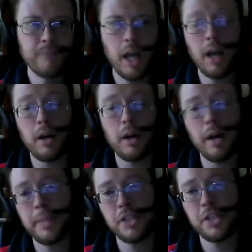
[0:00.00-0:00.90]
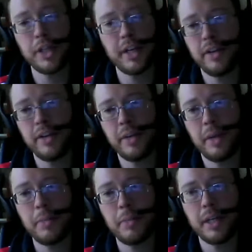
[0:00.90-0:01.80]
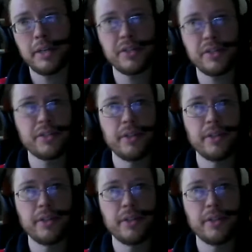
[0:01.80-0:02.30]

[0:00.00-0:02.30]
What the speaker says: I mean, check it out anyway, because